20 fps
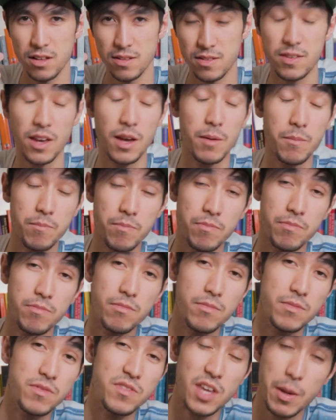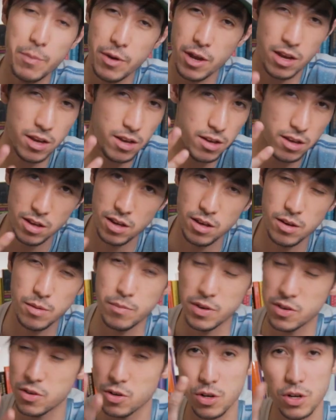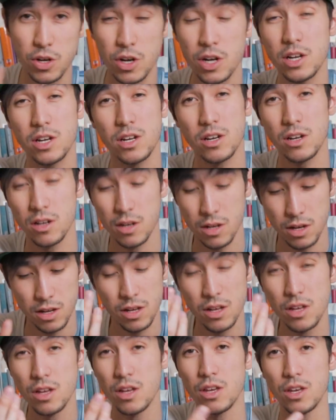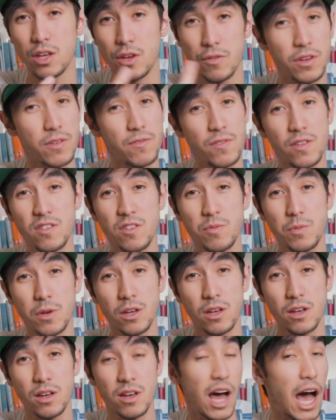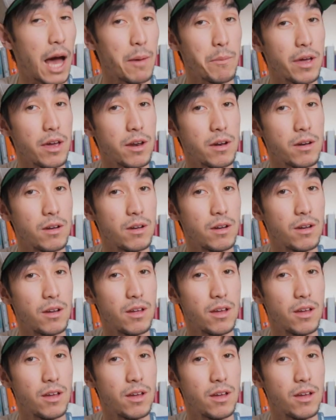Timmy, Mr. Cook, you convinced me. I'm in.